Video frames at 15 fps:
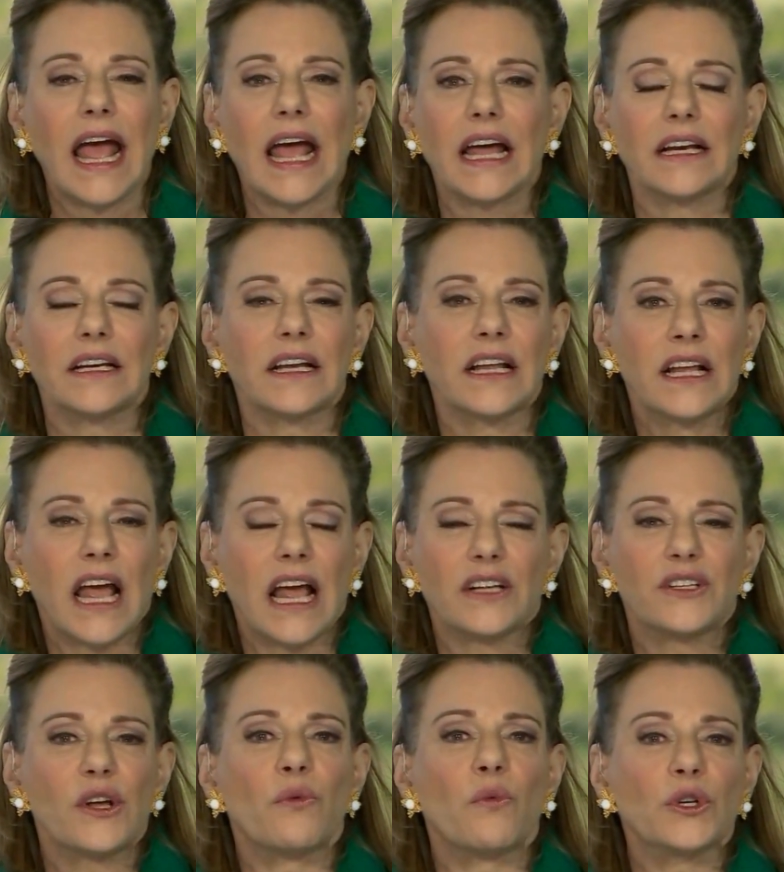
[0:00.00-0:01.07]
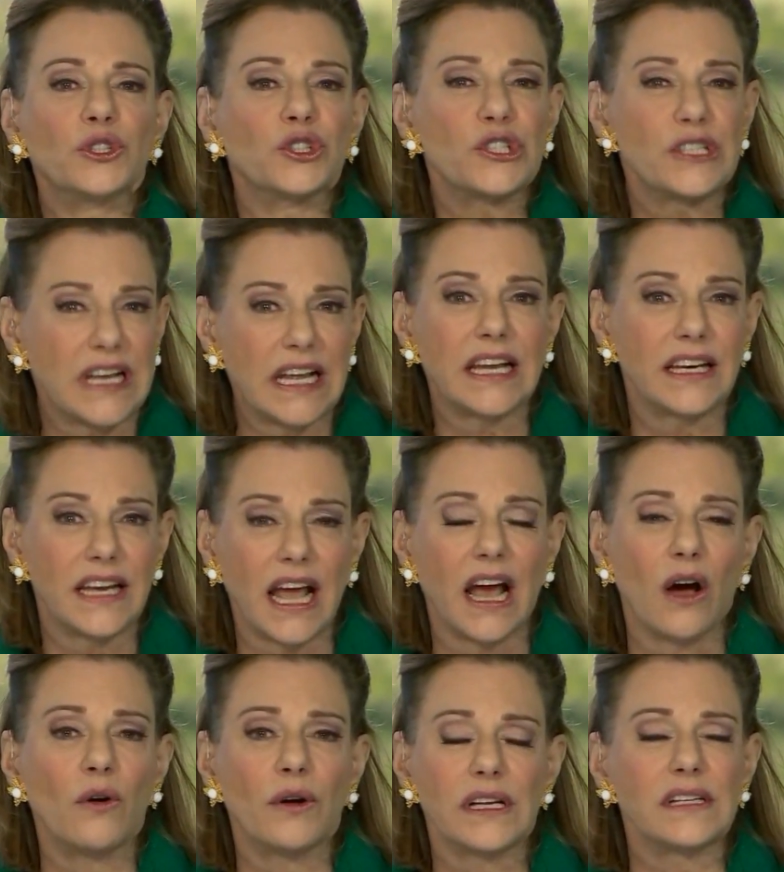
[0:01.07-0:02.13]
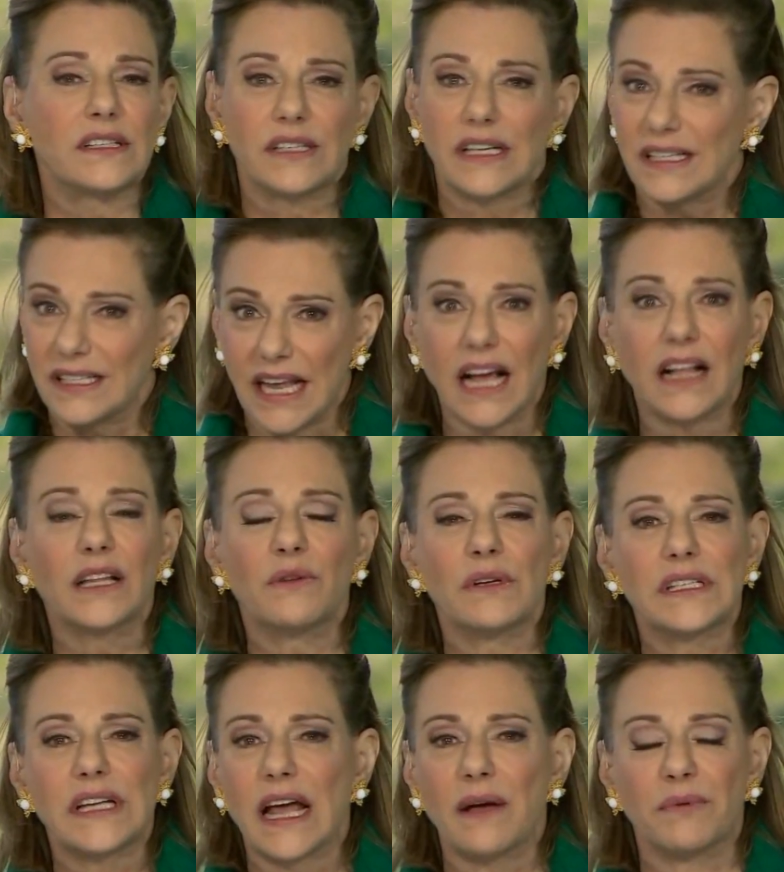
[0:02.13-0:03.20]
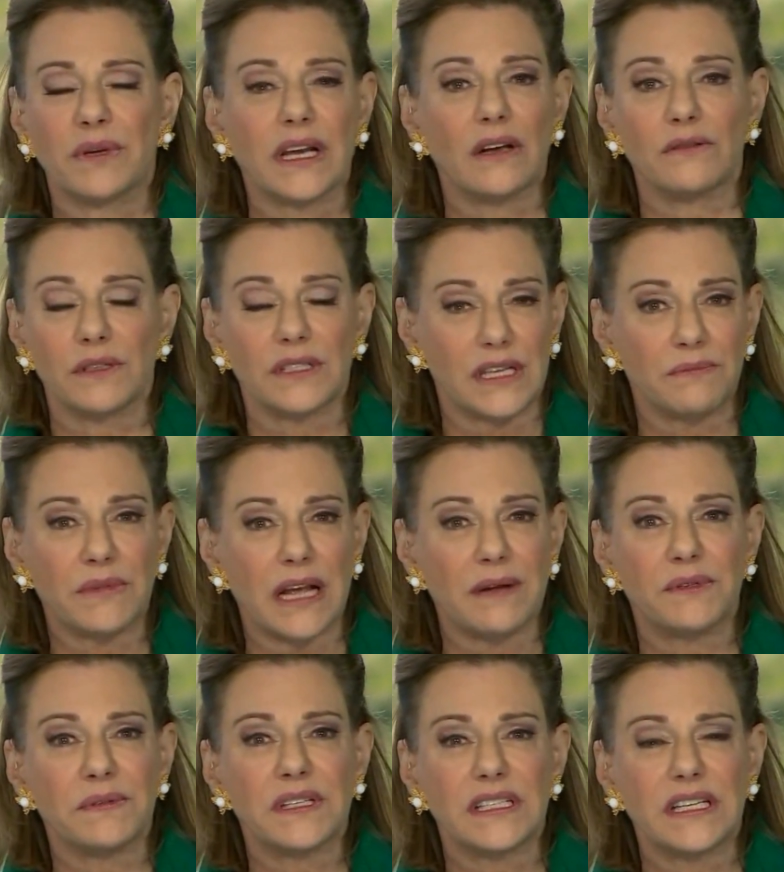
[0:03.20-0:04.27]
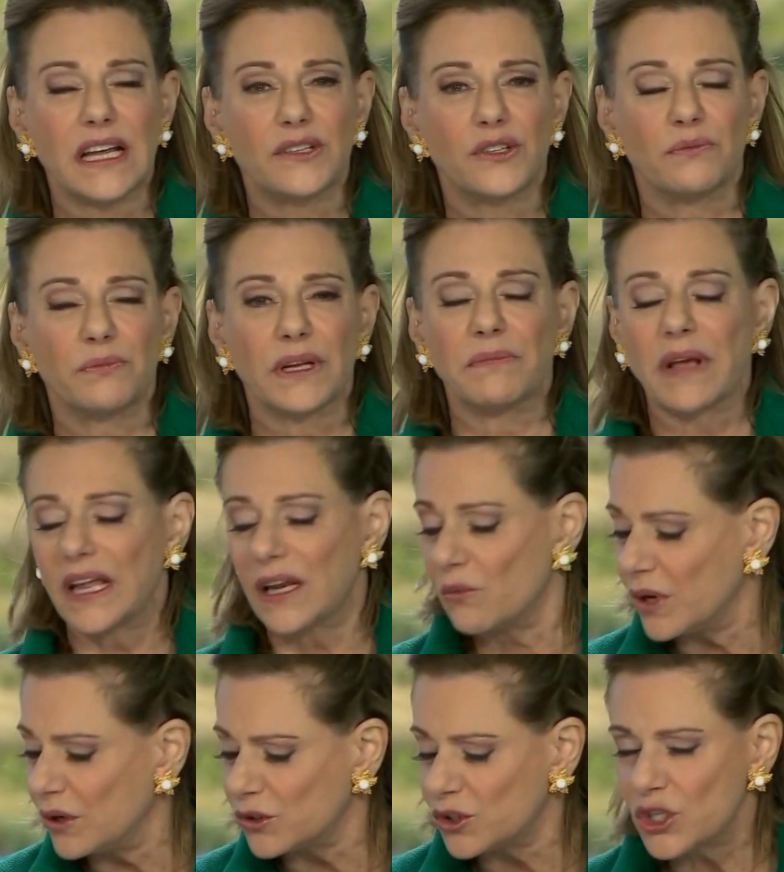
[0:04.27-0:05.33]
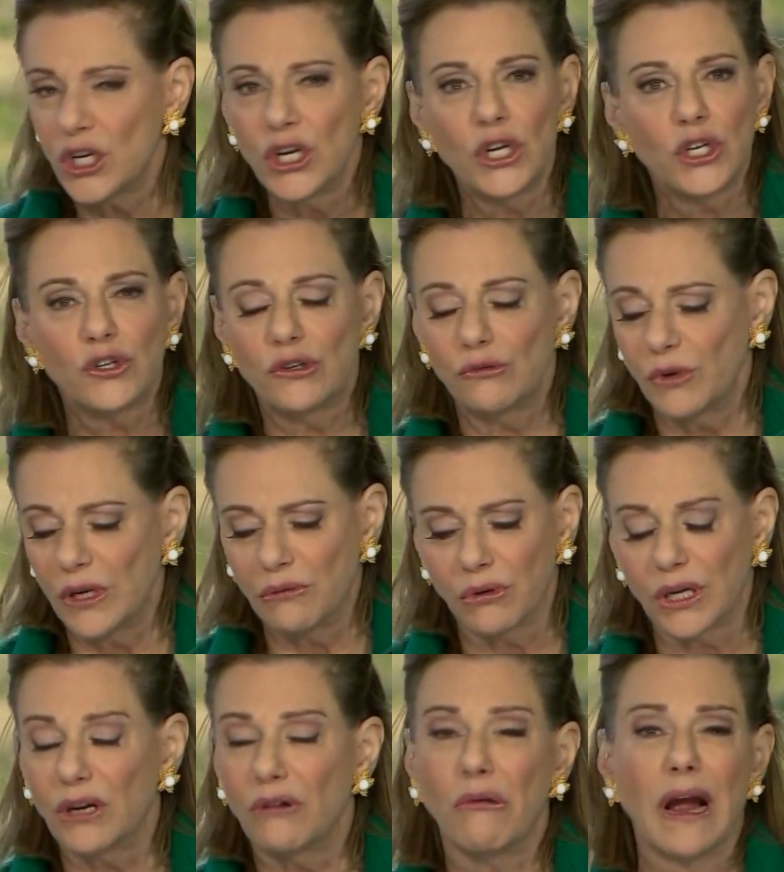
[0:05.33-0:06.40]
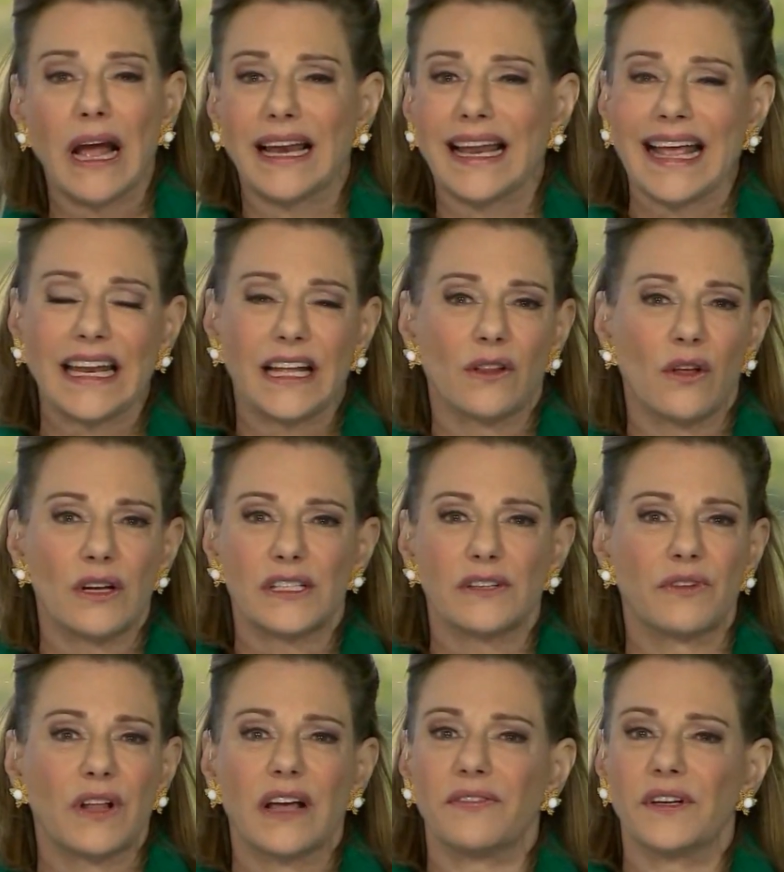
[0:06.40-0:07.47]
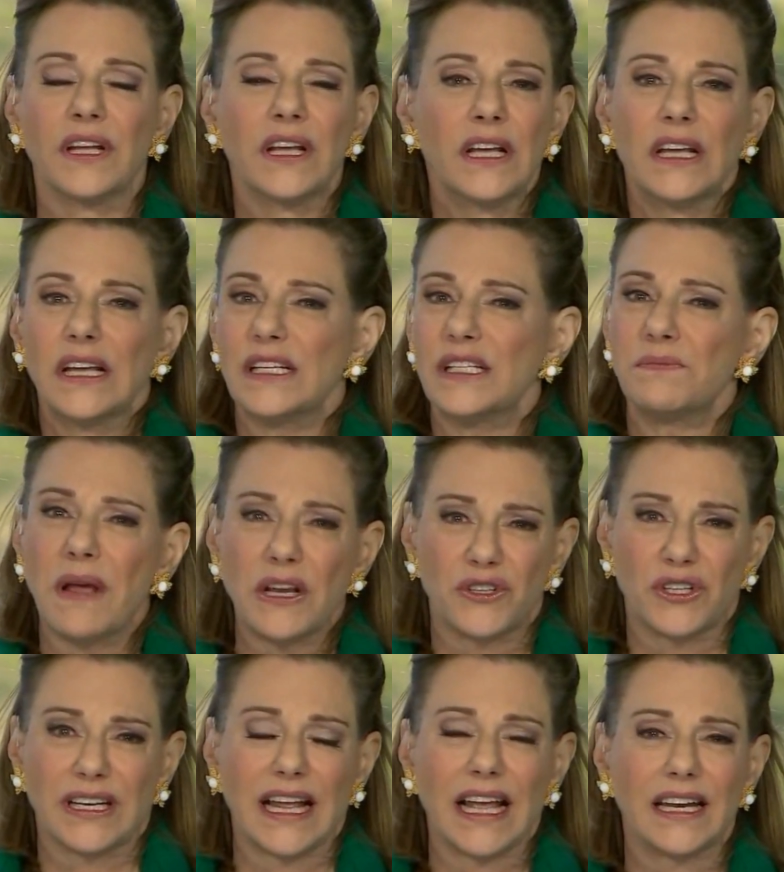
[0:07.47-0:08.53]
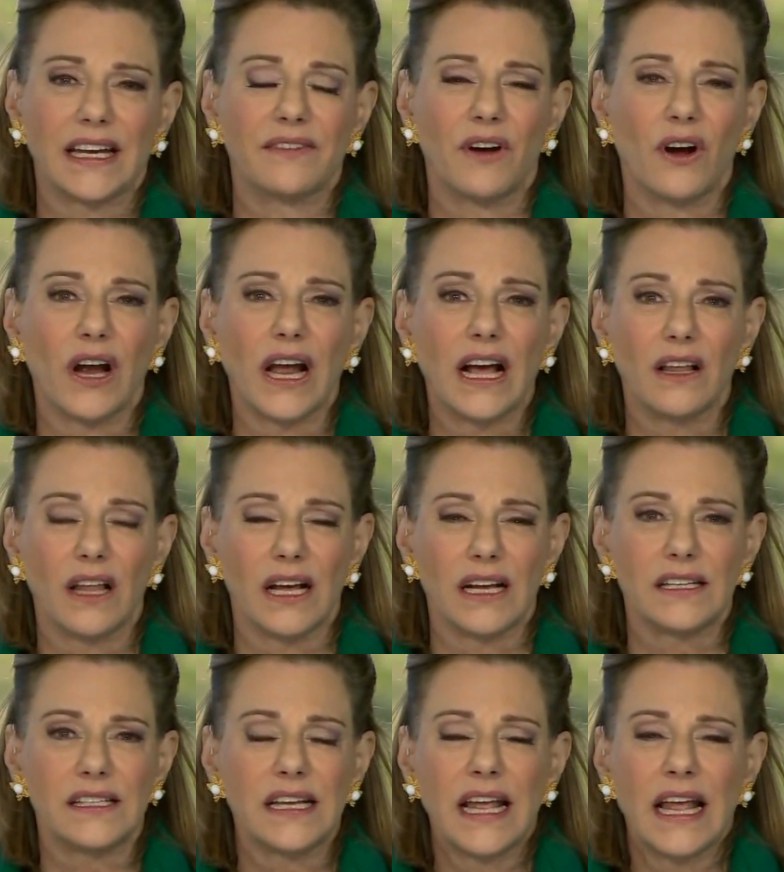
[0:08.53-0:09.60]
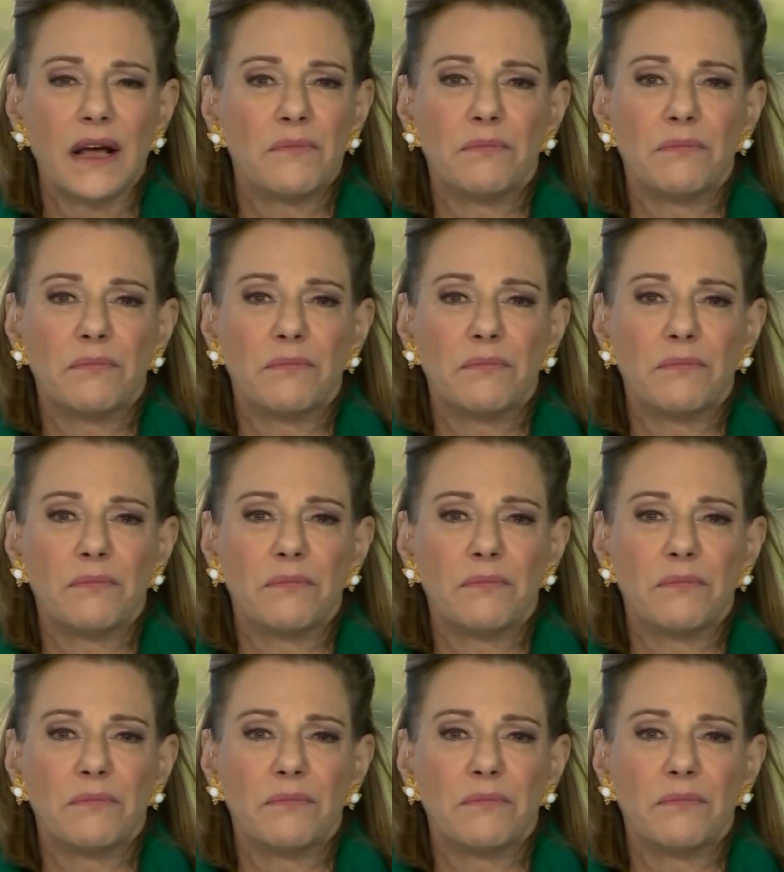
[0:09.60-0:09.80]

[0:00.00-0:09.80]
And so what you're seeing now is exactly what's happened. Now, sometimes mistakes are being made, and we regret any loss of life, and especially to any of our allies.